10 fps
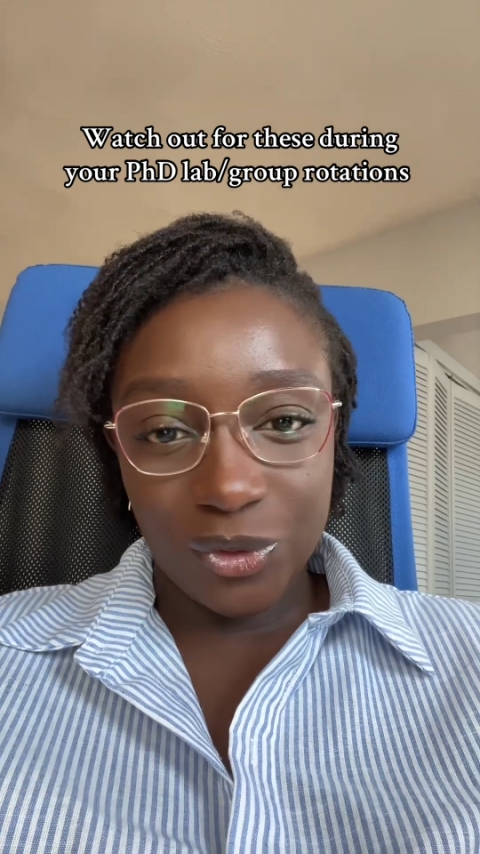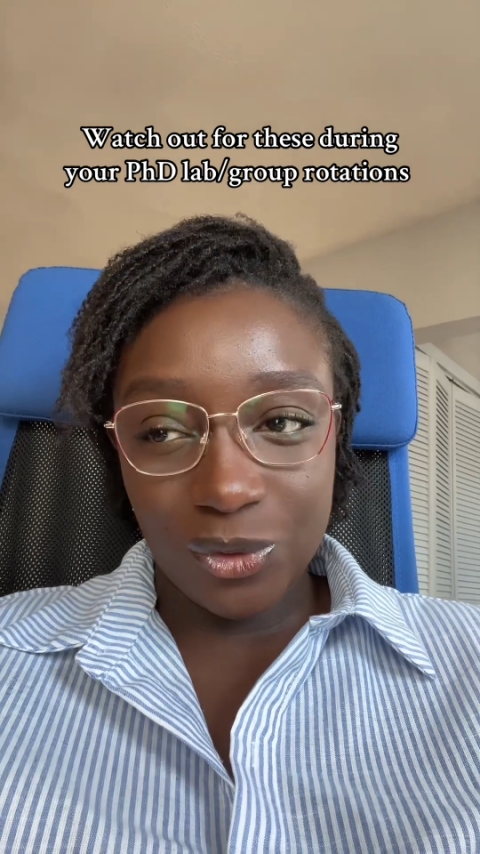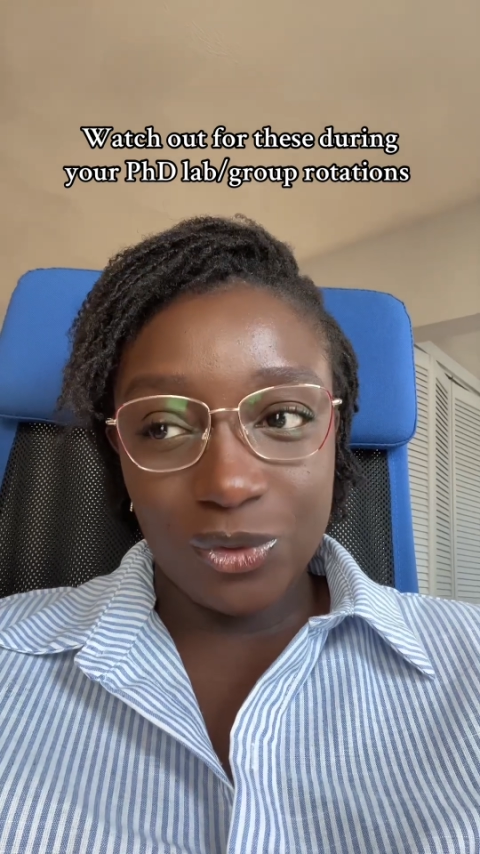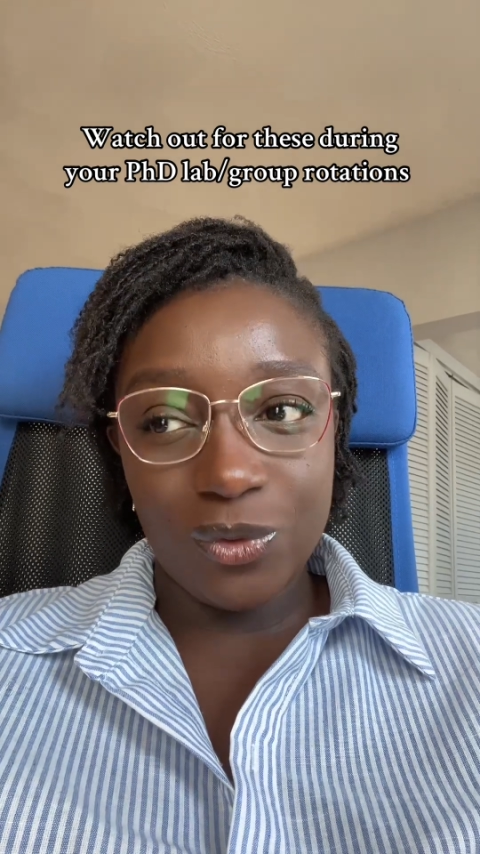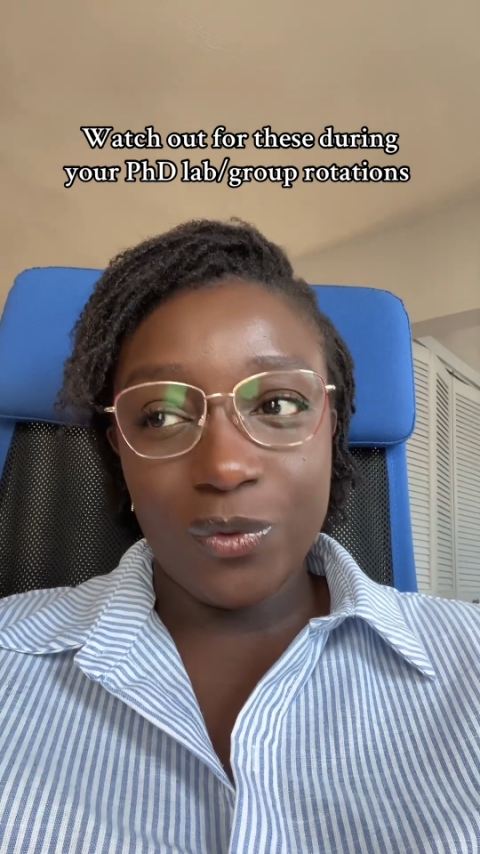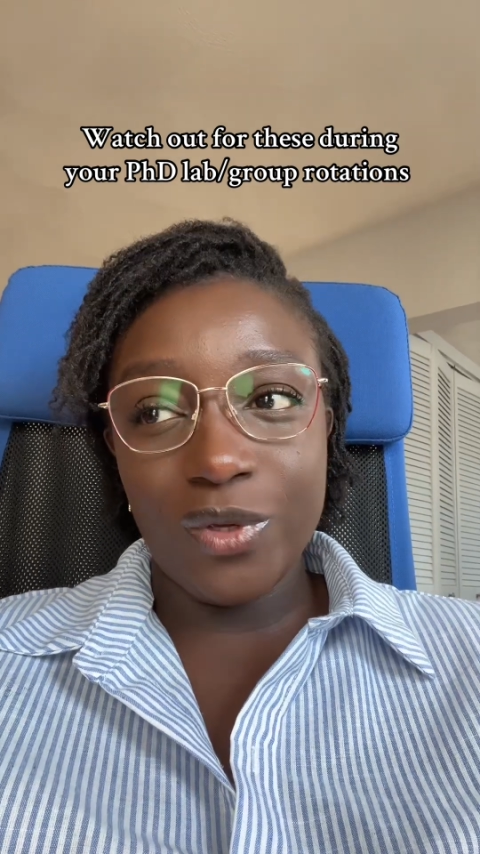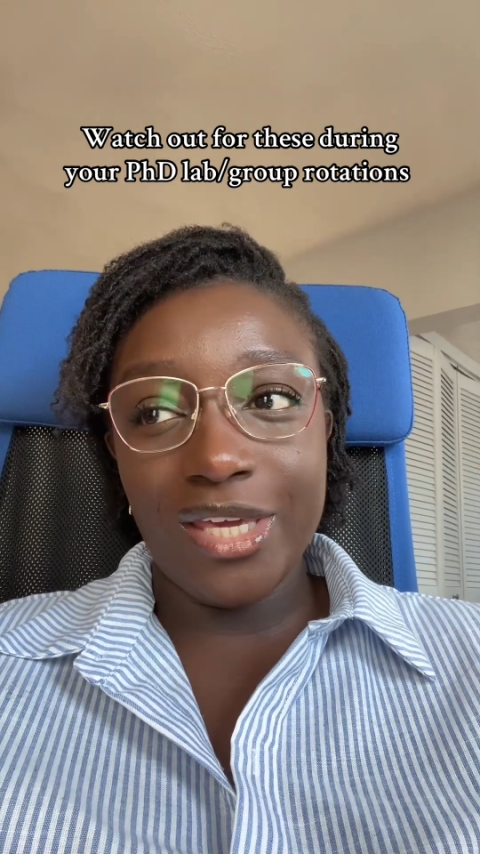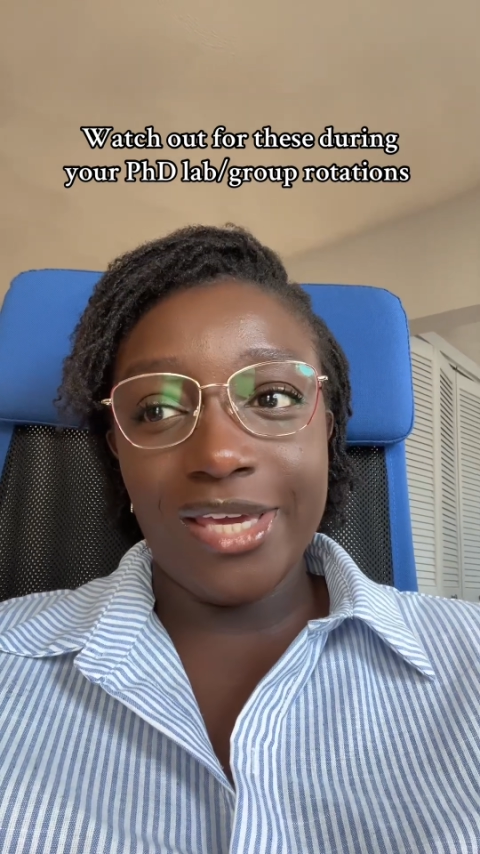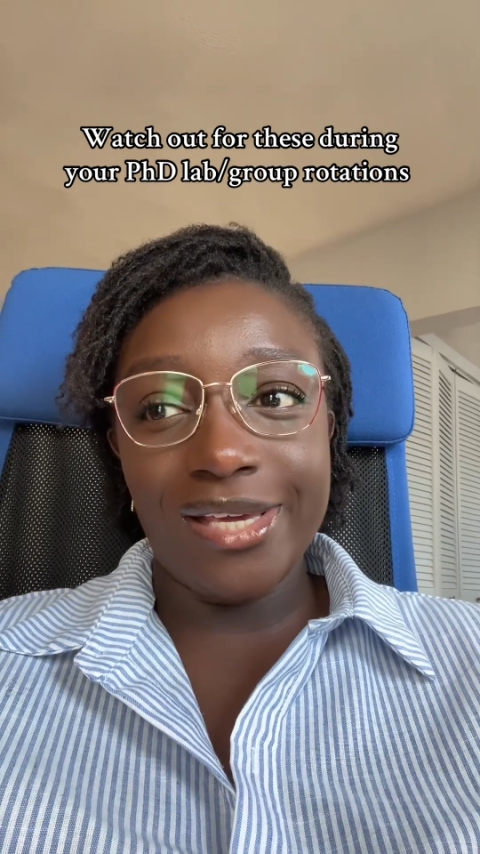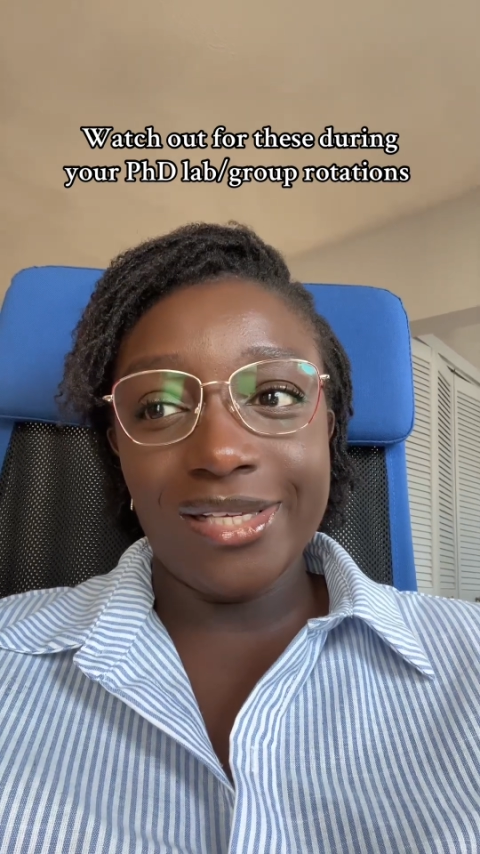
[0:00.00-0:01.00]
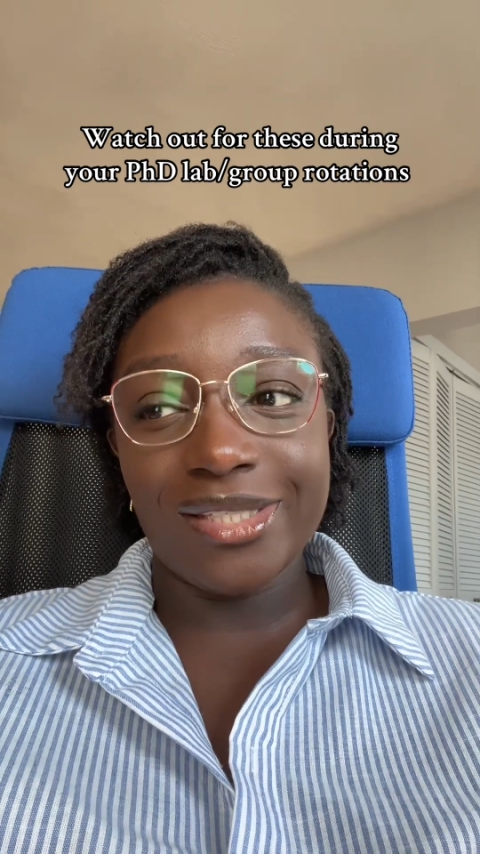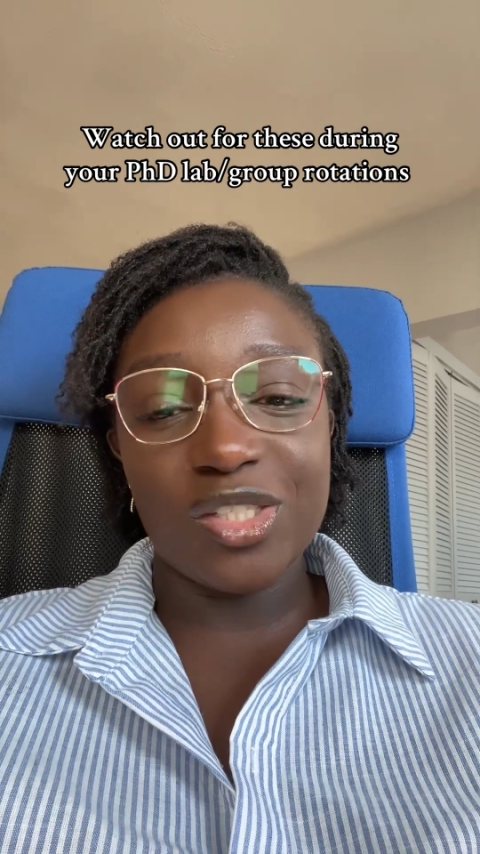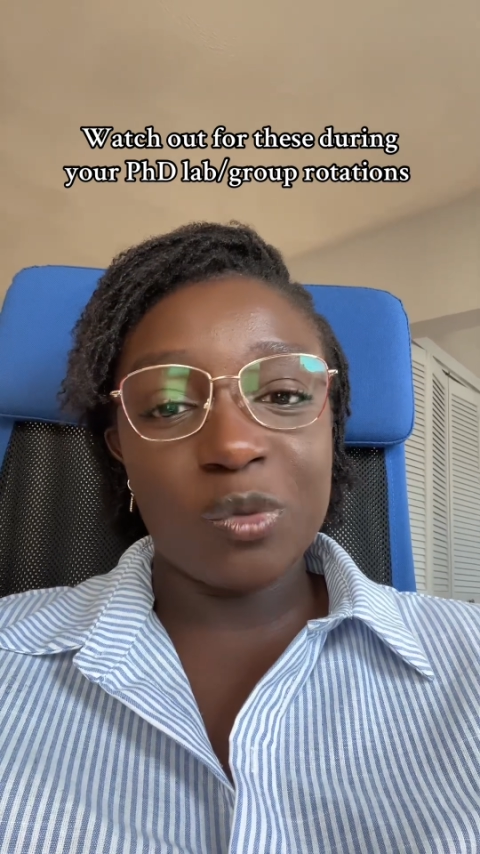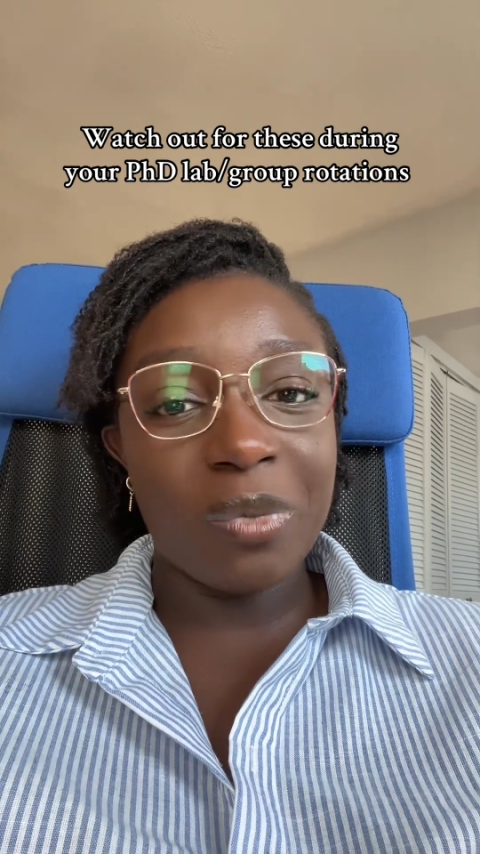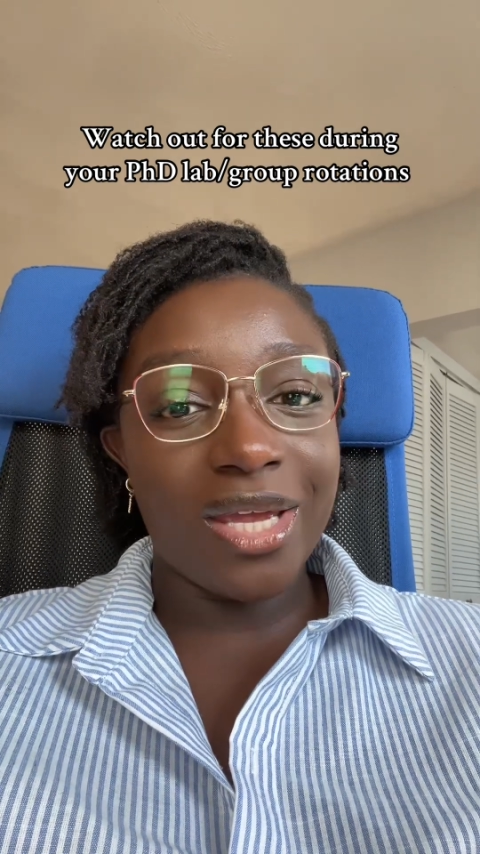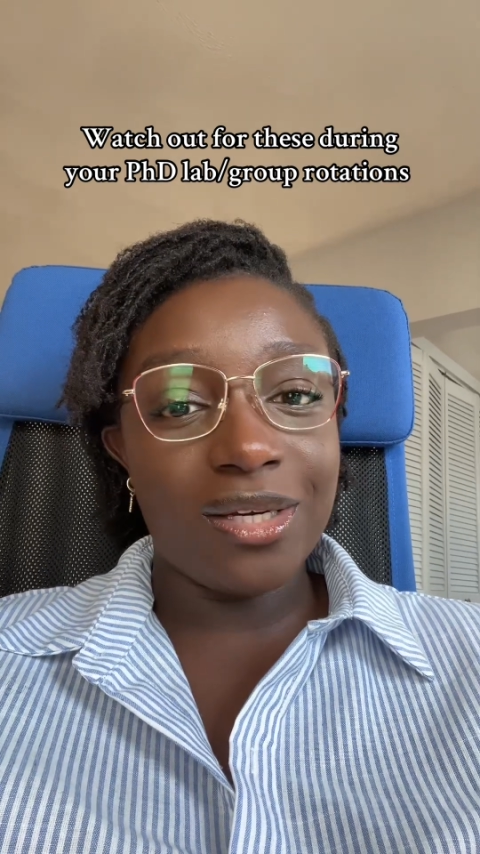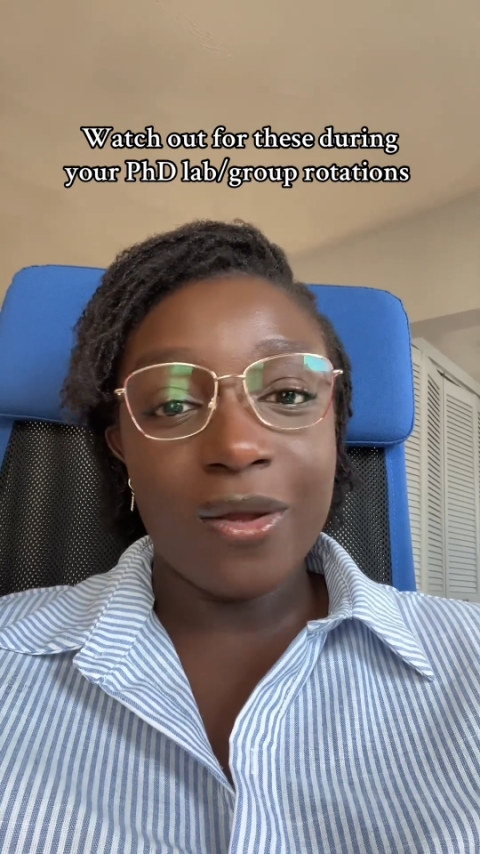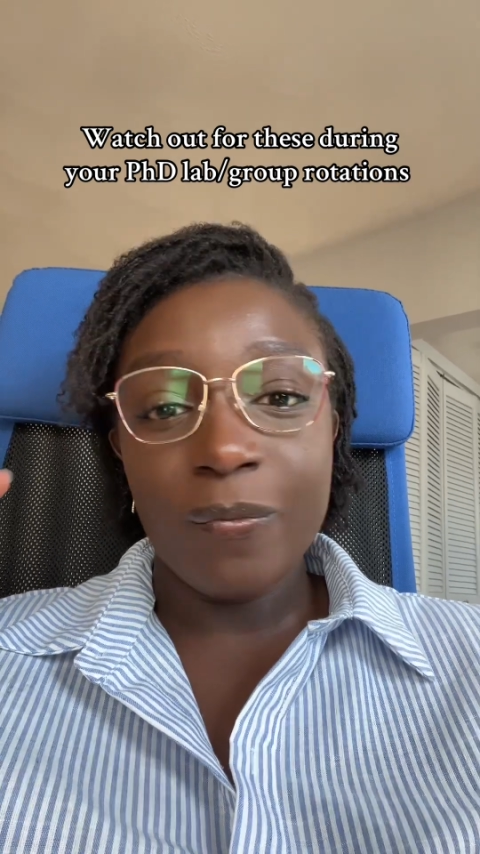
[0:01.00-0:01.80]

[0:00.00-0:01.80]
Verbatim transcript: to do is spend